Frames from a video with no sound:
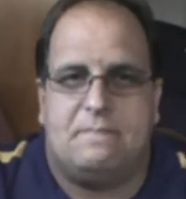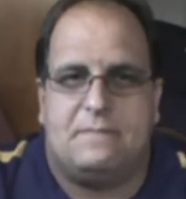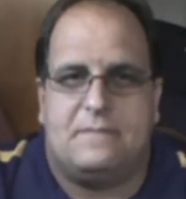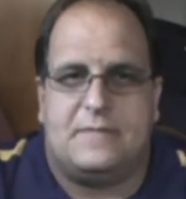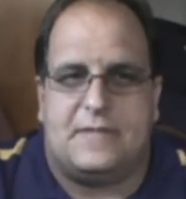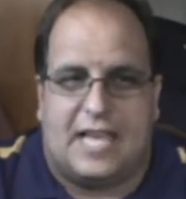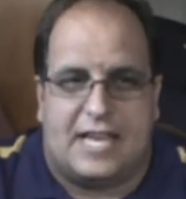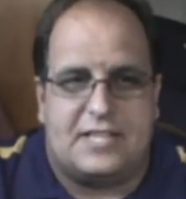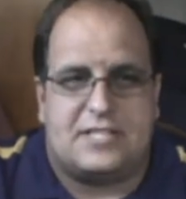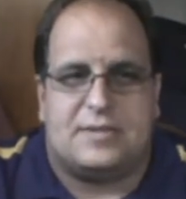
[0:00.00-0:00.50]

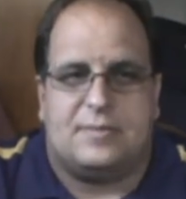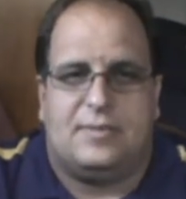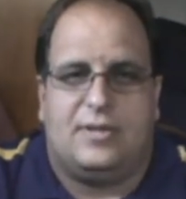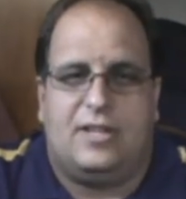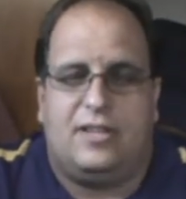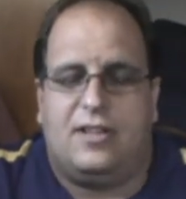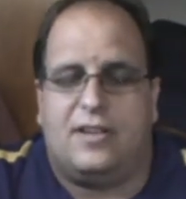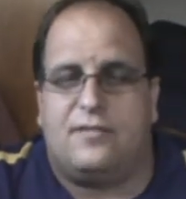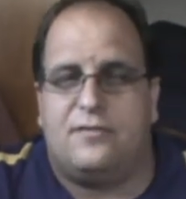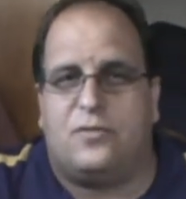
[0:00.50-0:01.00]
Thanks, I'm
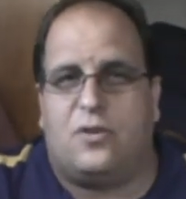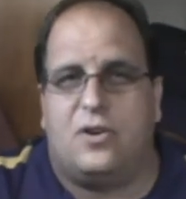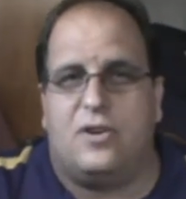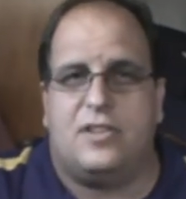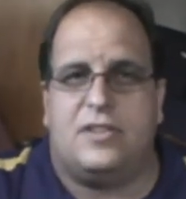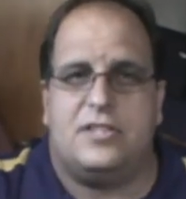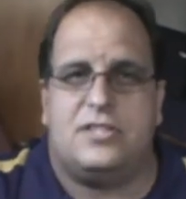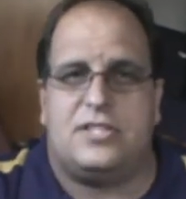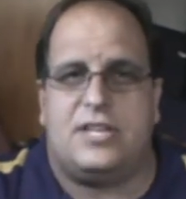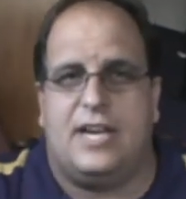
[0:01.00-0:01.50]
really looking forward
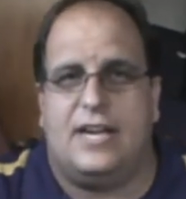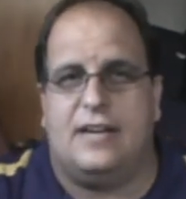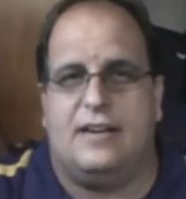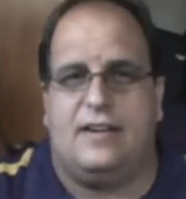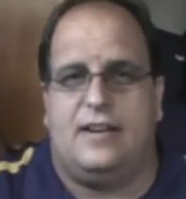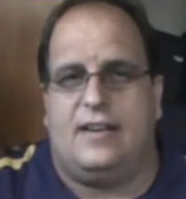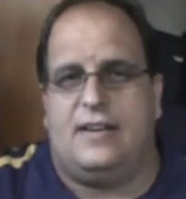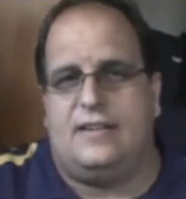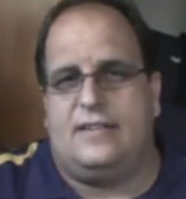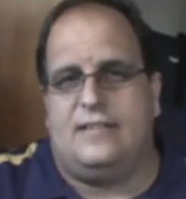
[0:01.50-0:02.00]
to this
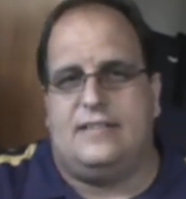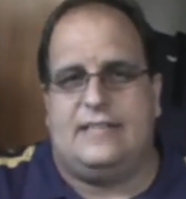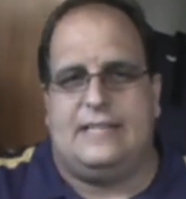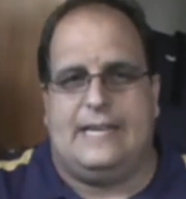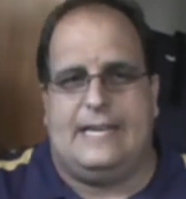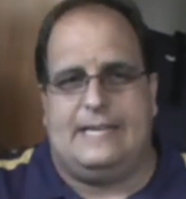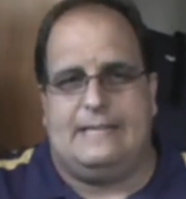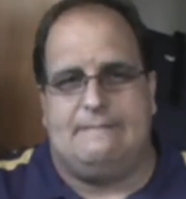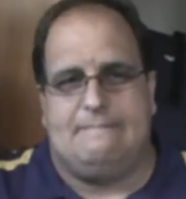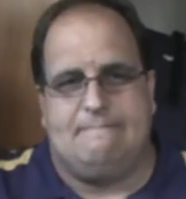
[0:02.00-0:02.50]
year, and
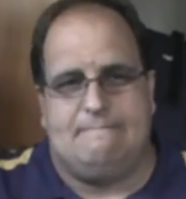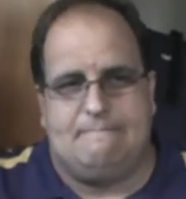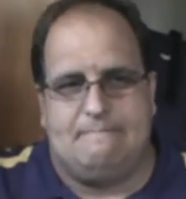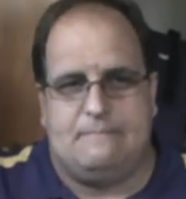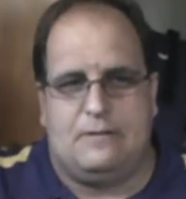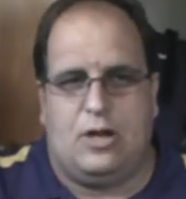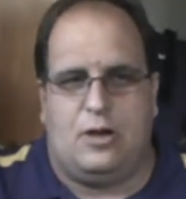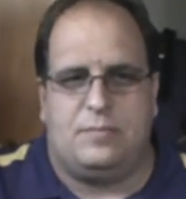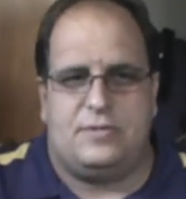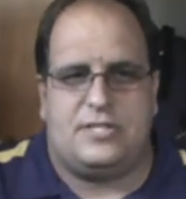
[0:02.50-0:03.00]

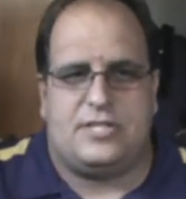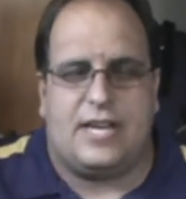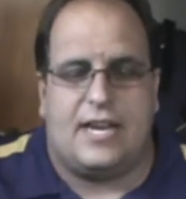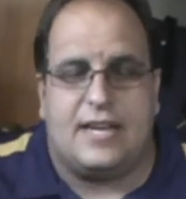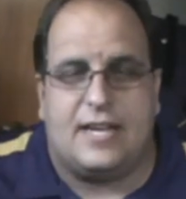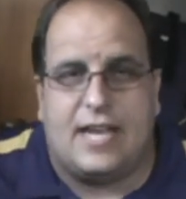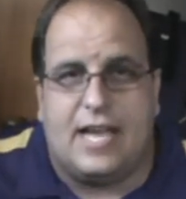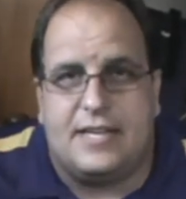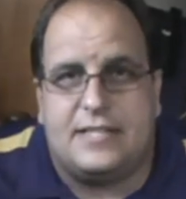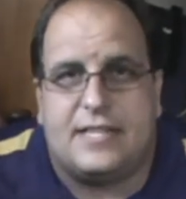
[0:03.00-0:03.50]
hope to stay
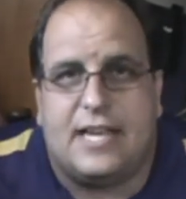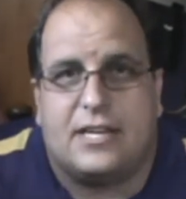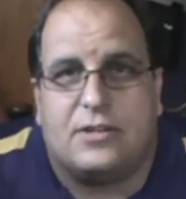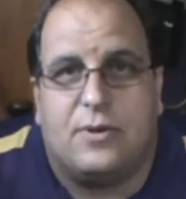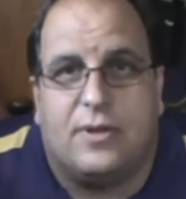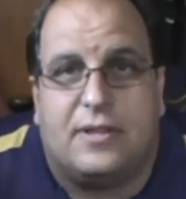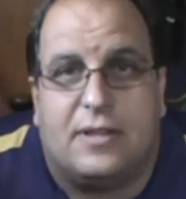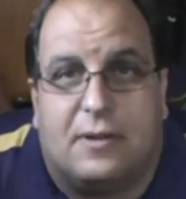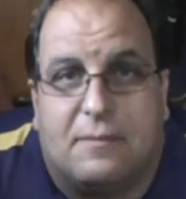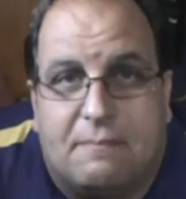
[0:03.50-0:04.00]
in contact
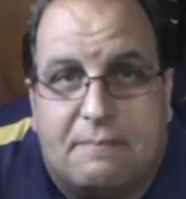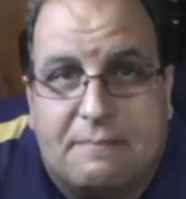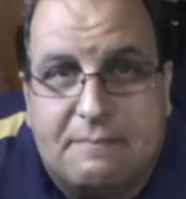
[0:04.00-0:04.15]
with you.